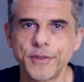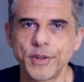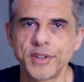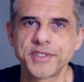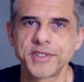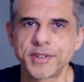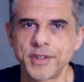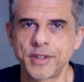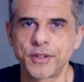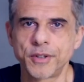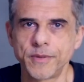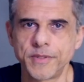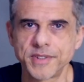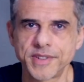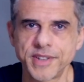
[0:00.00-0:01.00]
you listen to the
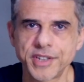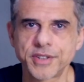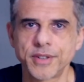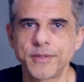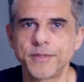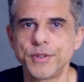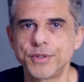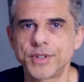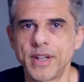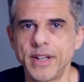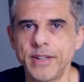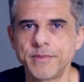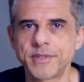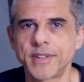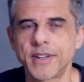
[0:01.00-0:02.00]
conversation a few
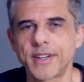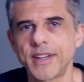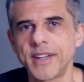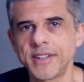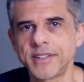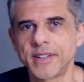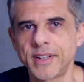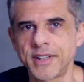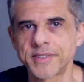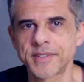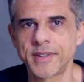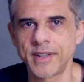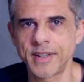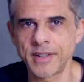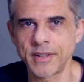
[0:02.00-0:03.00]
times and
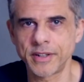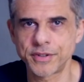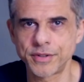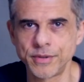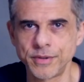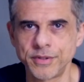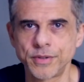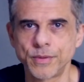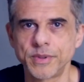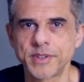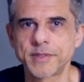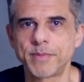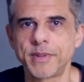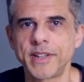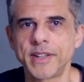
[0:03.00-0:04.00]
ask the AI tutor to
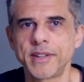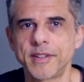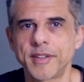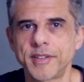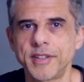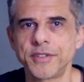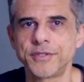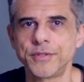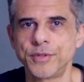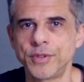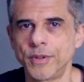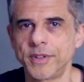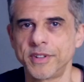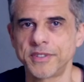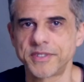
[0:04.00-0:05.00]
explain the things you
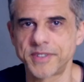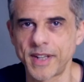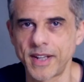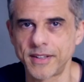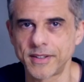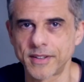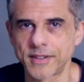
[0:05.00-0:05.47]
don't understand,